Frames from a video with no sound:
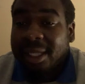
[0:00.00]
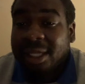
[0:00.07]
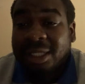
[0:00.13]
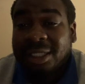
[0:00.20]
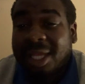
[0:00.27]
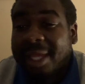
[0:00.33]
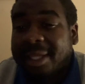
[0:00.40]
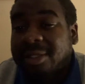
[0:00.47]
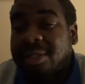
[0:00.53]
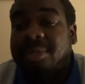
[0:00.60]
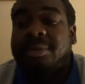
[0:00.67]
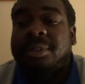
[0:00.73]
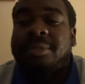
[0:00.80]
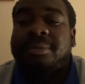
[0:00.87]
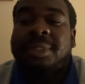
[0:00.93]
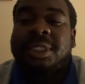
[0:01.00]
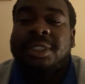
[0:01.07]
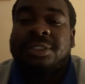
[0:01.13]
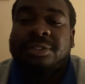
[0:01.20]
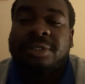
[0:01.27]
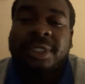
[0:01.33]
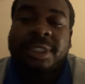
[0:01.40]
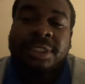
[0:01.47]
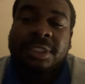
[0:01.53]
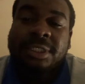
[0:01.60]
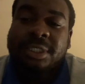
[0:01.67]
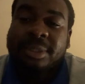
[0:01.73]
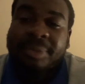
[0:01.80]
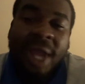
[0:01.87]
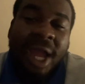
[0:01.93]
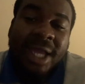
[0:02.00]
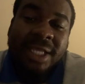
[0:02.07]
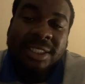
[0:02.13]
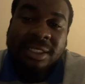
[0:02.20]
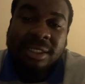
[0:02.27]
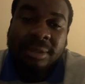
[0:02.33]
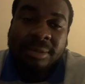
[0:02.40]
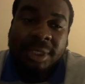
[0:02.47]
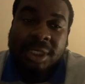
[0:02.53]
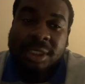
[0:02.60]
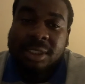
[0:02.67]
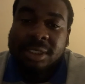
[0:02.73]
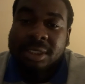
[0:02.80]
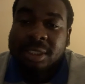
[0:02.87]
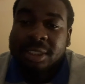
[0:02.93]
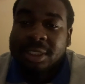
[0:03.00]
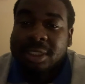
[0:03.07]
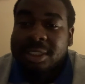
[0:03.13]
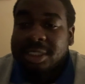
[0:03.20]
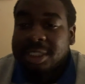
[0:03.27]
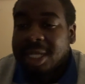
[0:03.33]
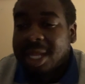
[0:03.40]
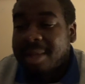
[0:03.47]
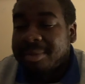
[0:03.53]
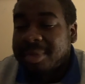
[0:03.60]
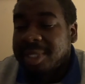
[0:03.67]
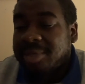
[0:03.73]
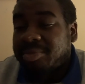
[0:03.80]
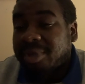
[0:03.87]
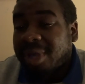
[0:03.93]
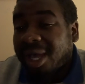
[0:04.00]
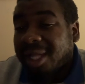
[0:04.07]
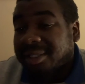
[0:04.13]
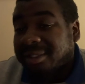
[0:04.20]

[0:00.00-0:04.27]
Like, come on, man. It's crazy. So, bias in the mix. Do you know what I mean? But our